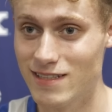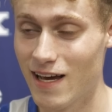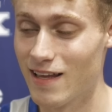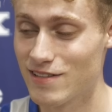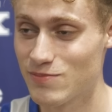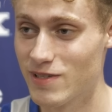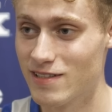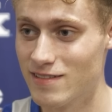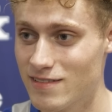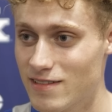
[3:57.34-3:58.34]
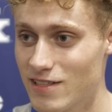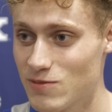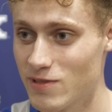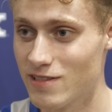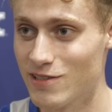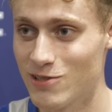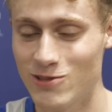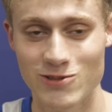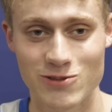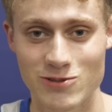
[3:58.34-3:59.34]
Yeah. It's been a
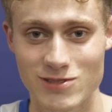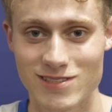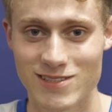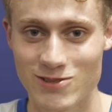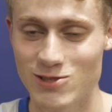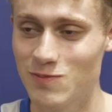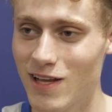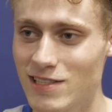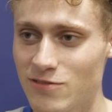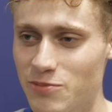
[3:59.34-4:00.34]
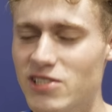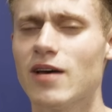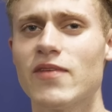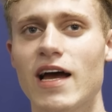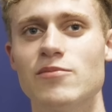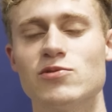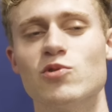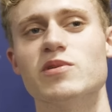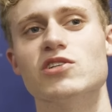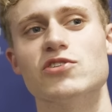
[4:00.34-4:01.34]
huge, huge blessing for me. Sometimes
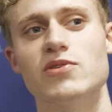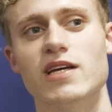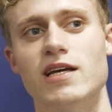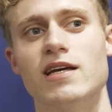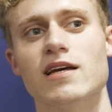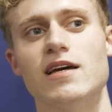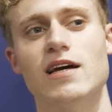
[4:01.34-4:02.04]
we'll be shooting,